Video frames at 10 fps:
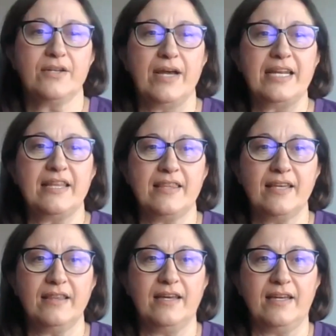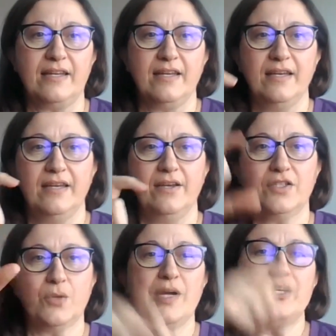
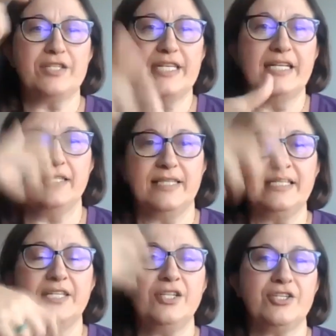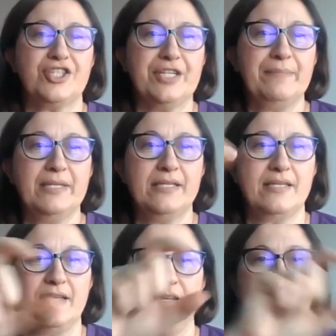So when you're sending your
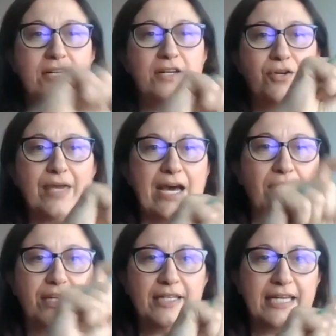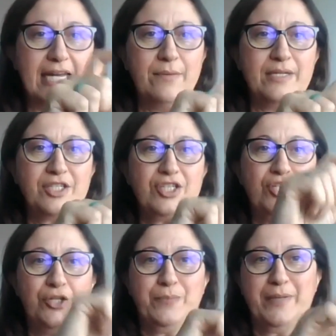shipments and you calculate how much
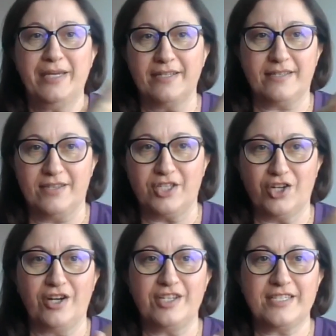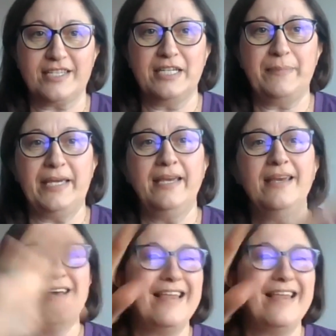UPS the charge is going to be,